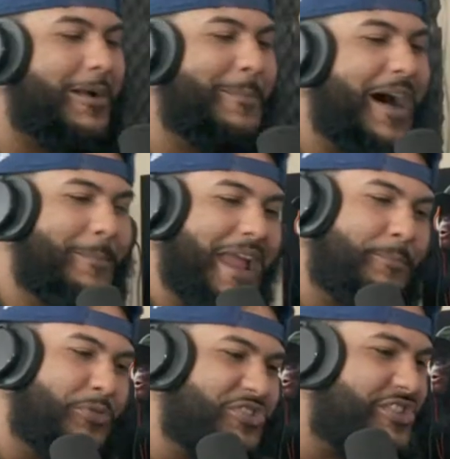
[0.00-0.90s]
talk about
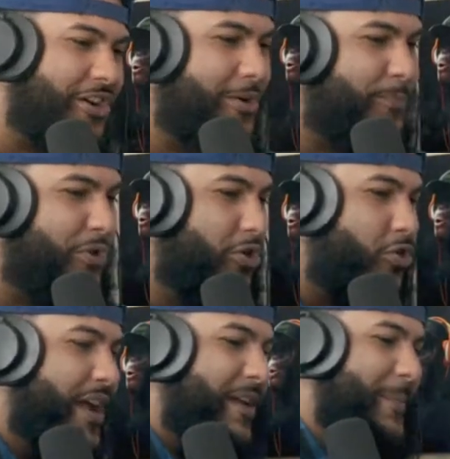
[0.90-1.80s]
maple syrup I real
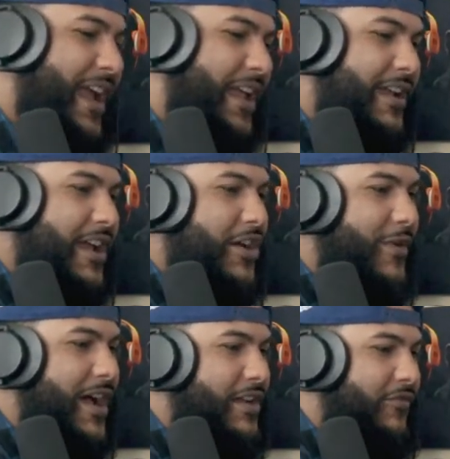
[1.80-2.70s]
like quick, man.
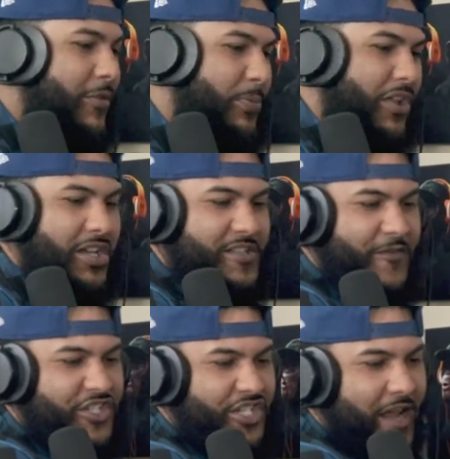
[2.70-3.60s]
Round of applause
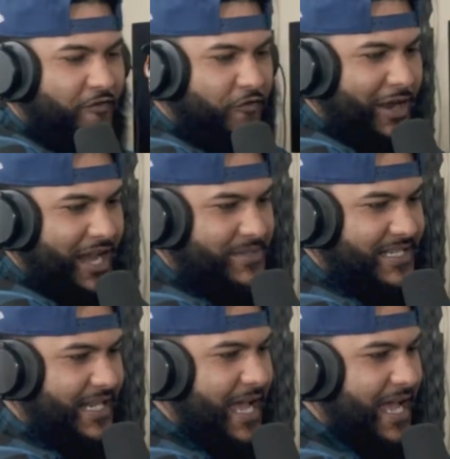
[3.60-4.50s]
for Chef
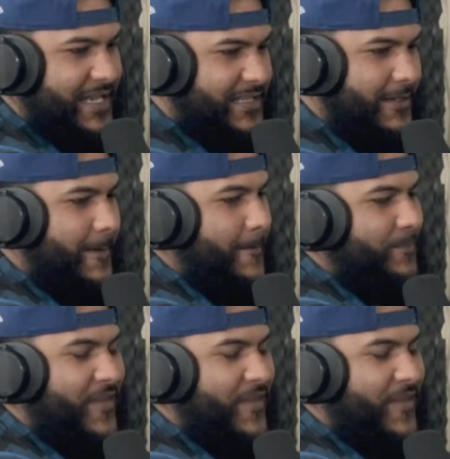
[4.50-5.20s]
Ramsay, guys.